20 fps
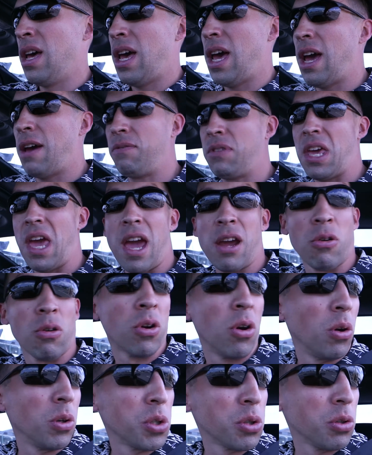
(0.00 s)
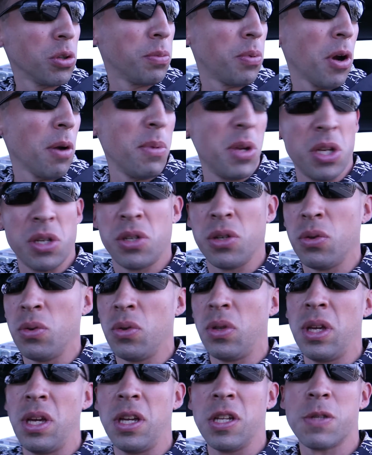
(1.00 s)
have the agricultural department do
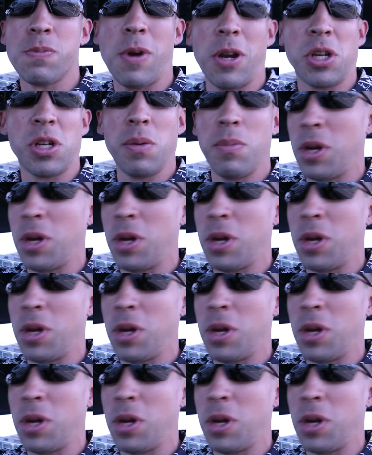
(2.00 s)
the inspection